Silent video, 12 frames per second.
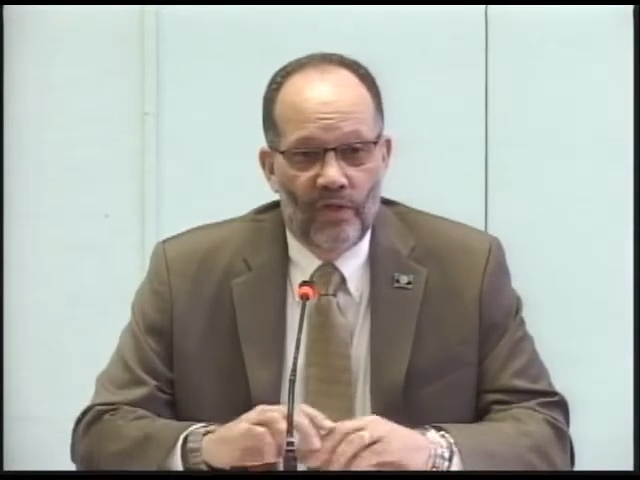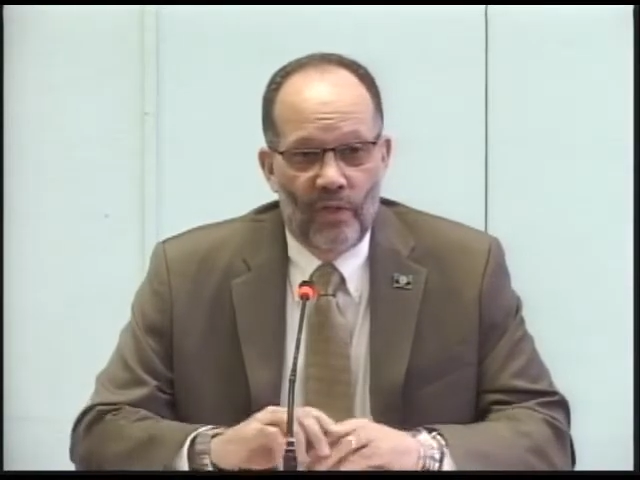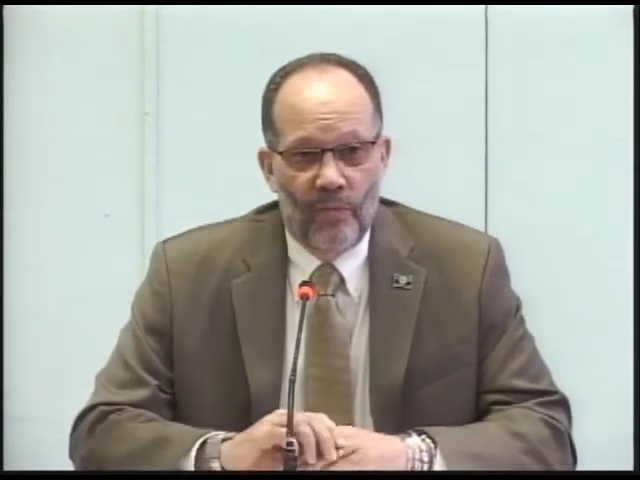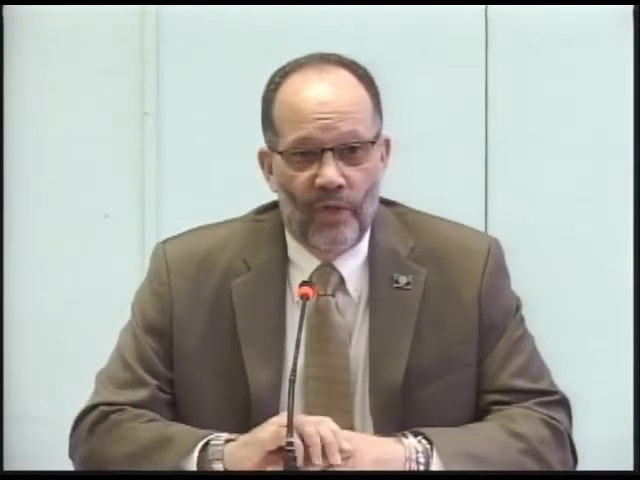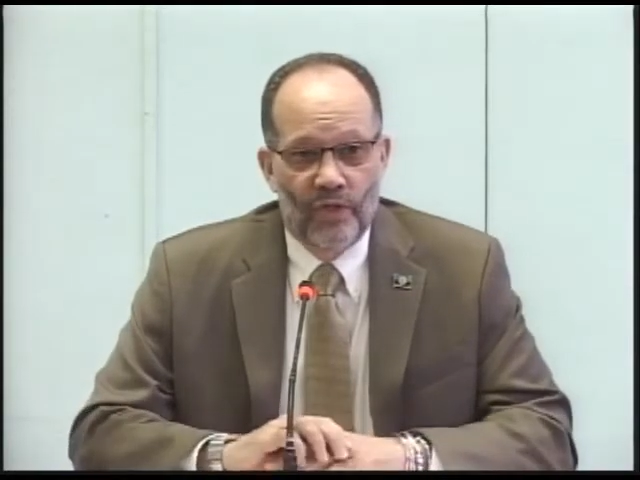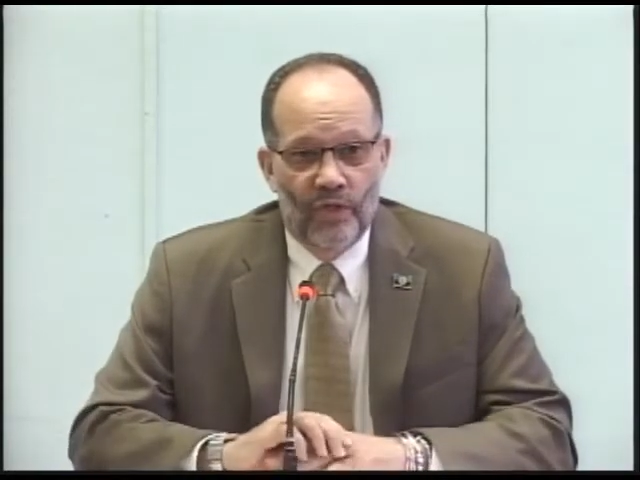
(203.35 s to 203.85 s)
a
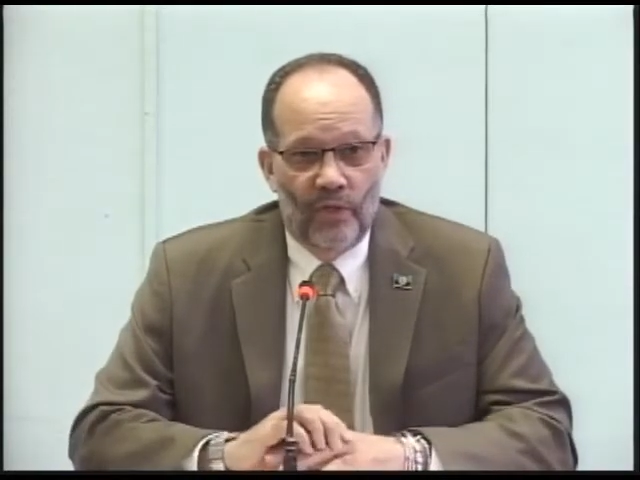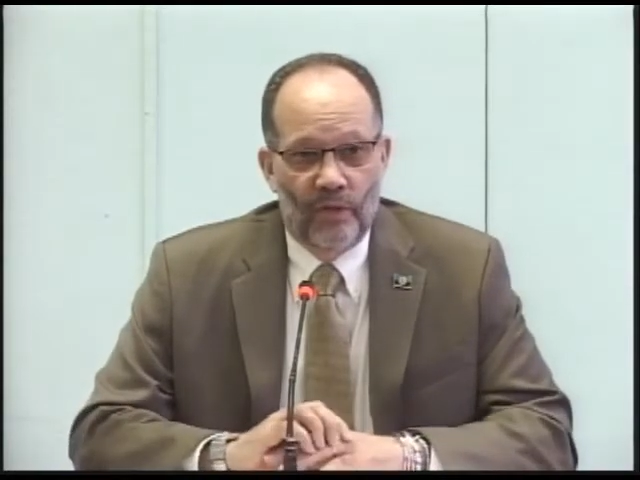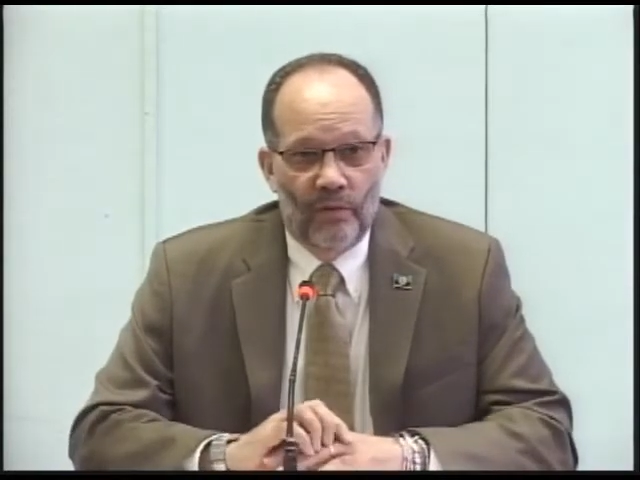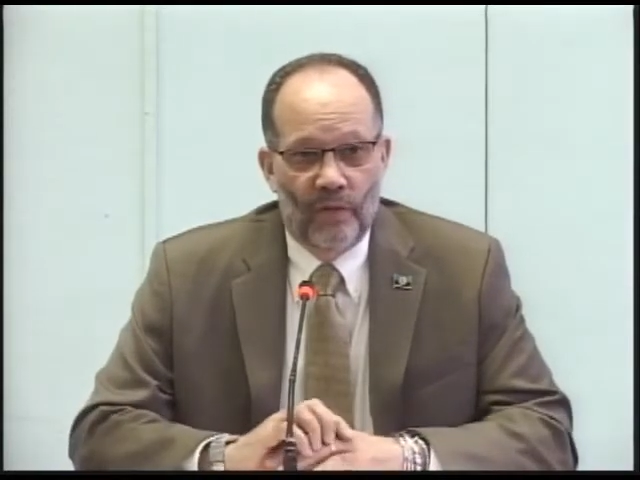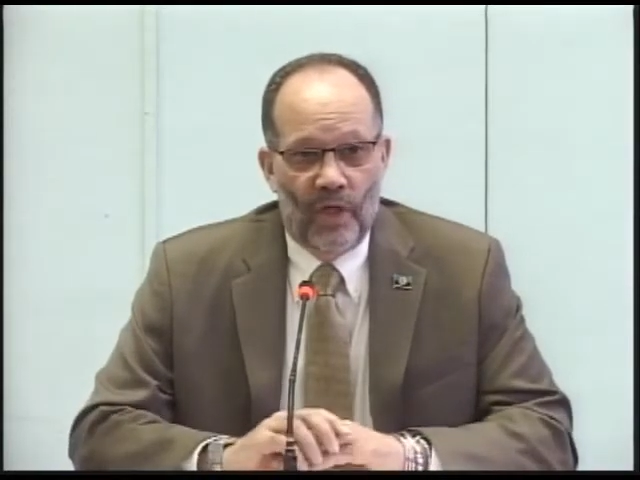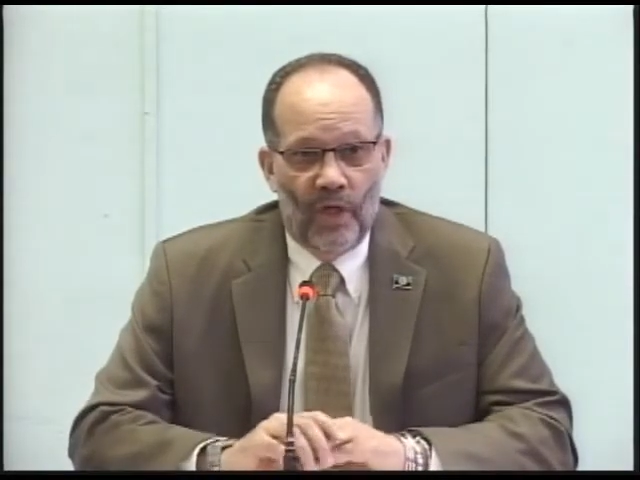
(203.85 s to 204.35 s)
major
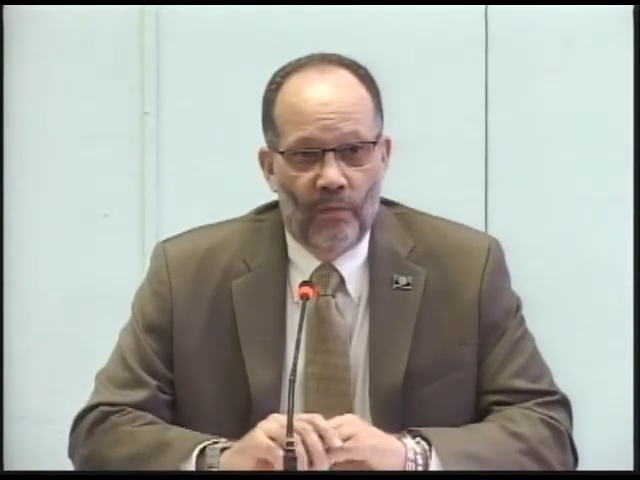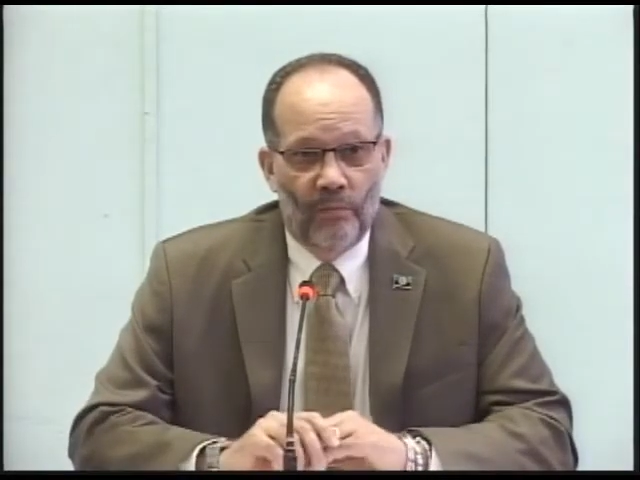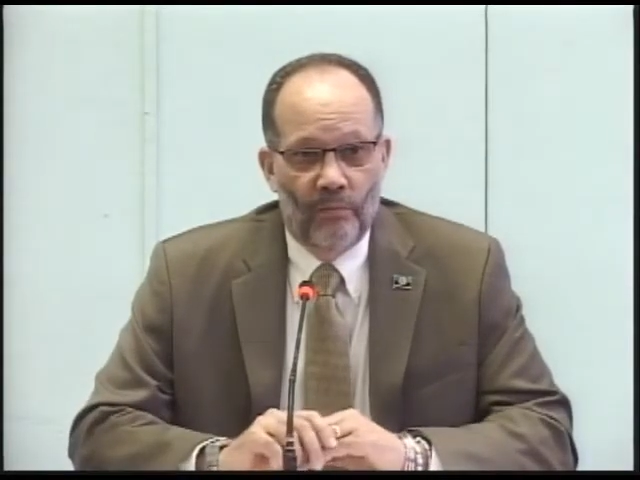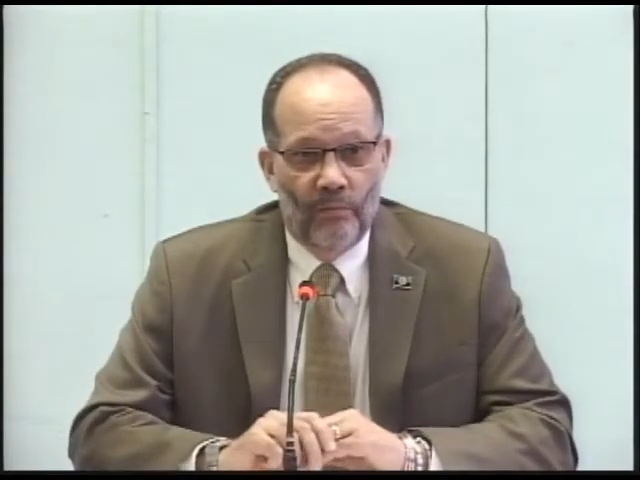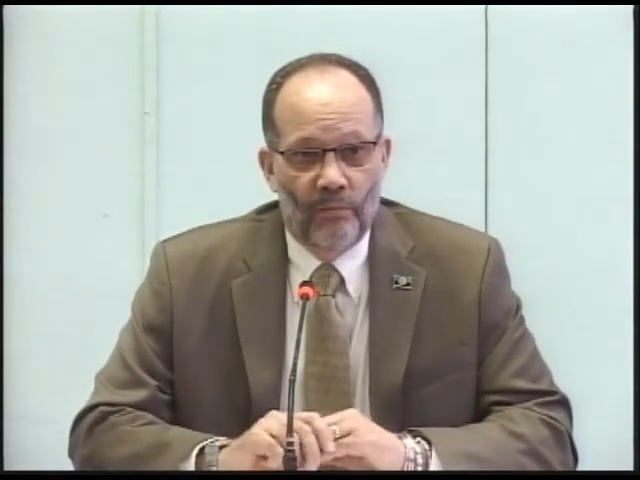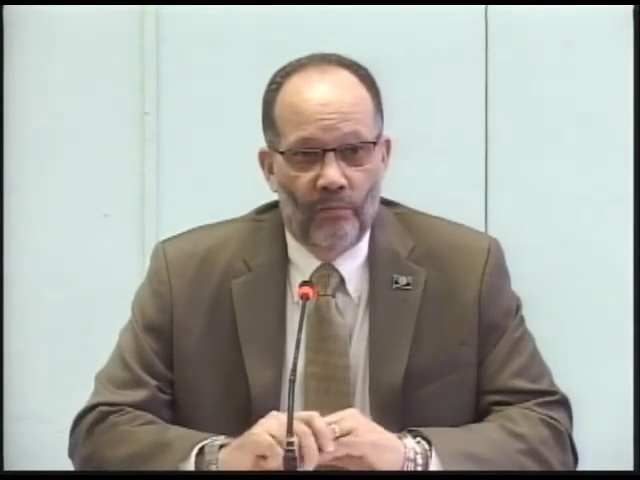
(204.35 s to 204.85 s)

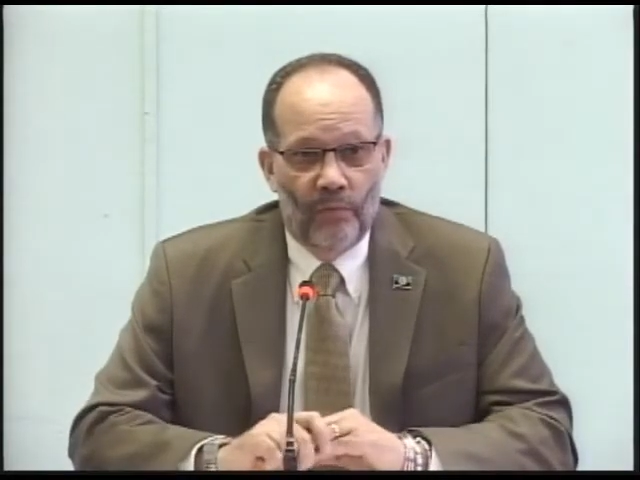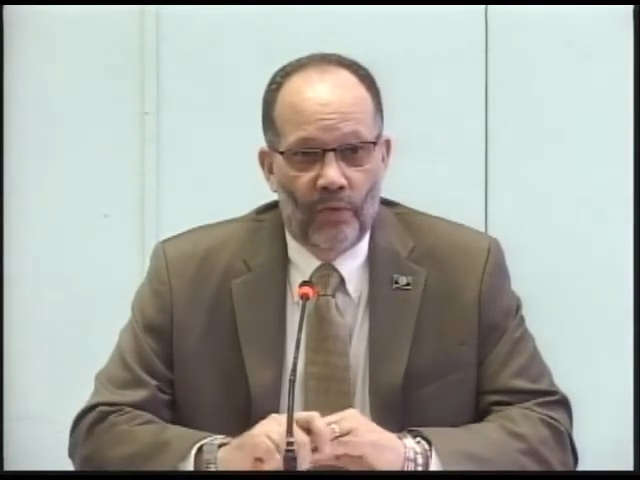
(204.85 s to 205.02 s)
um,